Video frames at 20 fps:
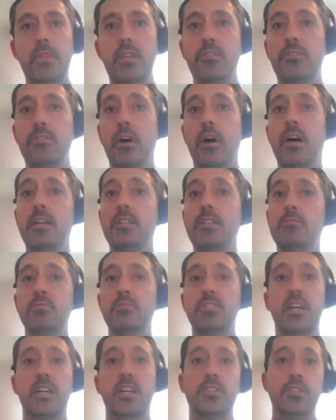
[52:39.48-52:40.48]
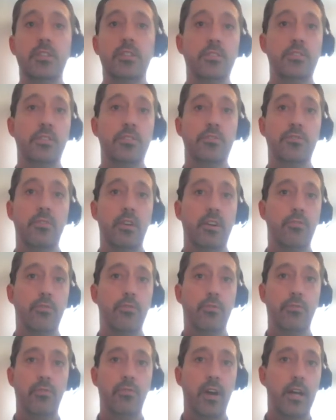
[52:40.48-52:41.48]
So items such as the
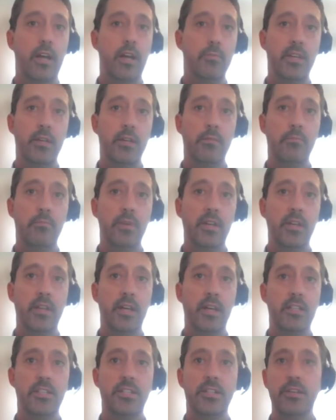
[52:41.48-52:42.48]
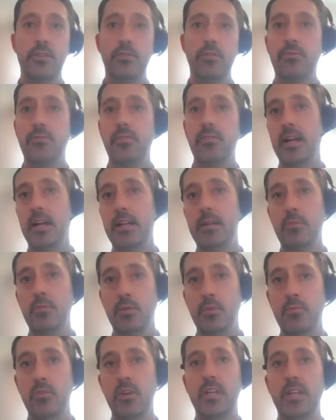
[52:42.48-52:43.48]
structural framing, be that steel frame
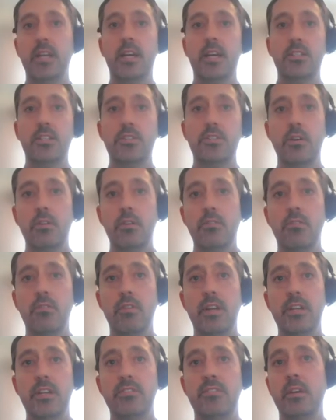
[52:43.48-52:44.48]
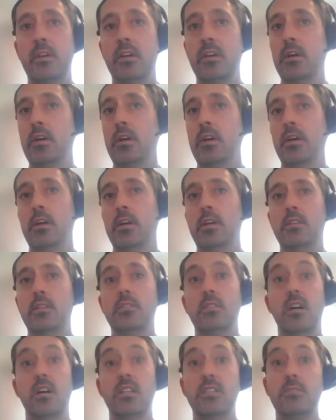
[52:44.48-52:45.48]
or precast concrete,
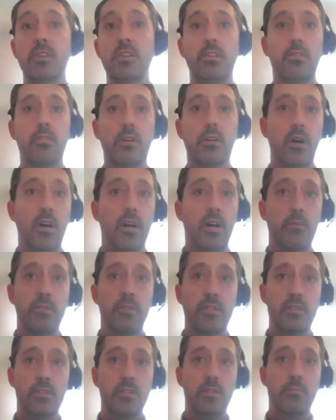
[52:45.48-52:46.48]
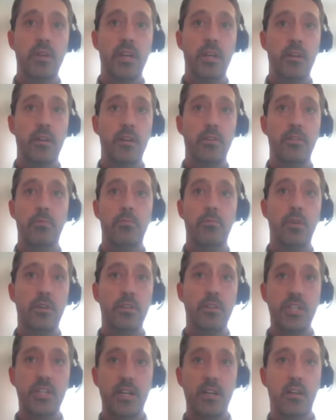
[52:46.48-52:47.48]
seismic requirements depending on the
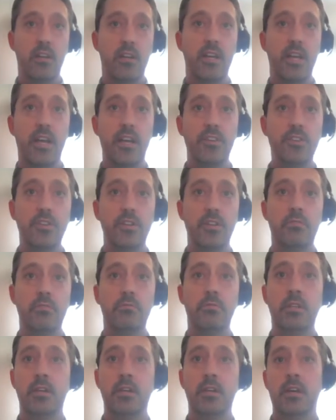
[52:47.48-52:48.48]
project location,